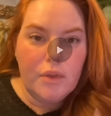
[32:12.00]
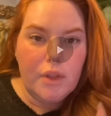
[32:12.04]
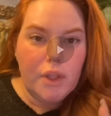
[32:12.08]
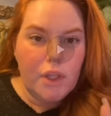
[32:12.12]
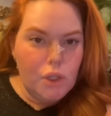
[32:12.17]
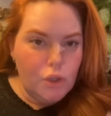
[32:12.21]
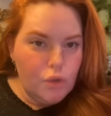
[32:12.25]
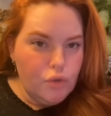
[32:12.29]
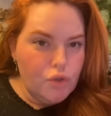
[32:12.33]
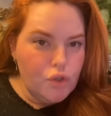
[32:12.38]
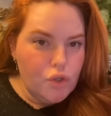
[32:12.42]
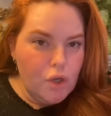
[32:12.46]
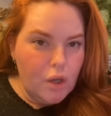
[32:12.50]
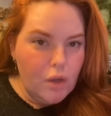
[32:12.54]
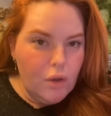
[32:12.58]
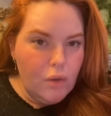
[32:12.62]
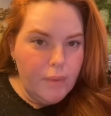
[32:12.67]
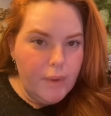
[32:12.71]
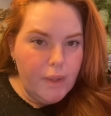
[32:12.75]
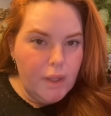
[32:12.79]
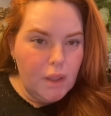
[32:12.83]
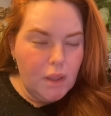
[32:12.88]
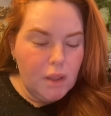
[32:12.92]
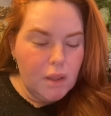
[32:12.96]
That you struggle
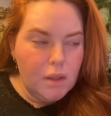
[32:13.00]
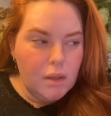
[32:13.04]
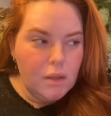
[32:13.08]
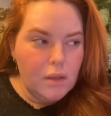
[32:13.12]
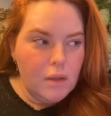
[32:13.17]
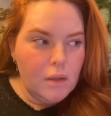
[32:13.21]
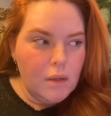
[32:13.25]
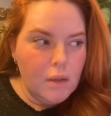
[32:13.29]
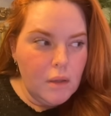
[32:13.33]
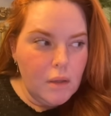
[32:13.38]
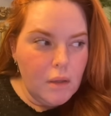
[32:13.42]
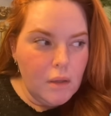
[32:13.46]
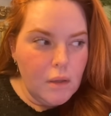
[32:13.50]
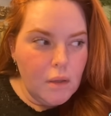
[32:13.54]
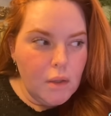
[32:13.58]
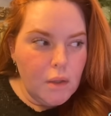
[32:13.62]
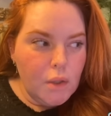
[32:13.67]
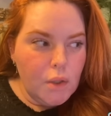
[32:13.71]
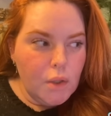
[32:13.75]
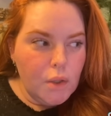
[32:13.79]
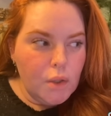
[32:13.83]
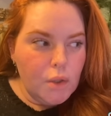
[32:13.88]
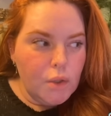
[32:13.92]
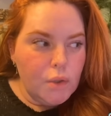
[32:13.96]
with?
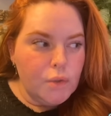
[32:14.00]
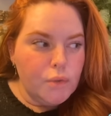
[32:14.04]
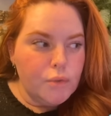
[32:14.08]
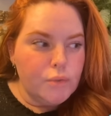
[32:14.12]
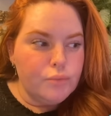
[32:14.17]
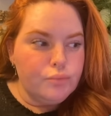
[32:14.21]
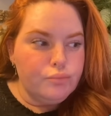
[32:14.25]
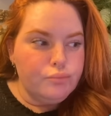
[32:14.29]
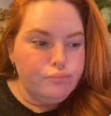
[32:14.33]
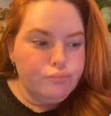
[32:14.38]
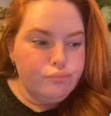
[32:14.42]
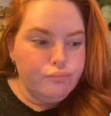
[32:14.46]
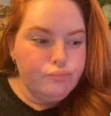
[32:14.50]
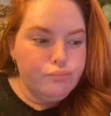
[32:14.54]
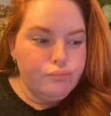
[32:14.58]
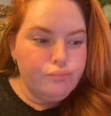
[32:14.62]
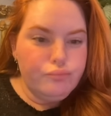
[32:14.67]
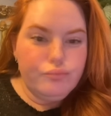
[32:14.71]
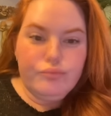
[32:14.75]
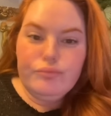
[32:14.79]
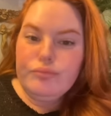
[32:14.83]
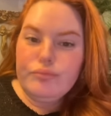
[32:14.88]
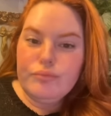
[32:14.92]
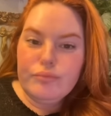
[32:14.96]

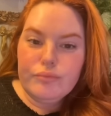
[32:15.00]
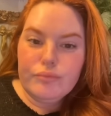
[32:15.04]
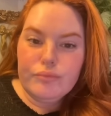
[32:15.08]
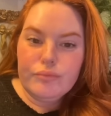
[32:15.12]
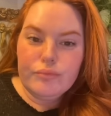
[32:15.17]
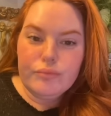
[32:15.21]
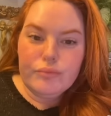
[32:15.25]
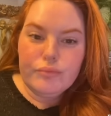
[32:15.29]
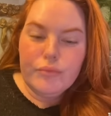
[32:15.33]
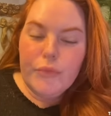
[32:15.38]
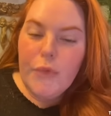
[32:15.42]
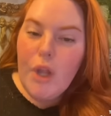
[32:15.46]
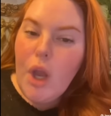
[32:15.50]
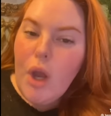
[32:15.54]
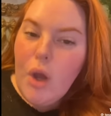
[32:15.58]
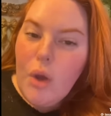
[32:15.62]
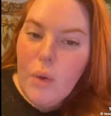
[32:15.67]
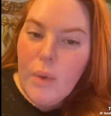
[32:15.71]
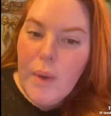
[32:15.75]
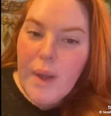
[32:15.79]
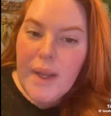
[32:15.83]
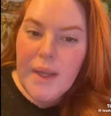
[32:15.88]
Mm. No, I.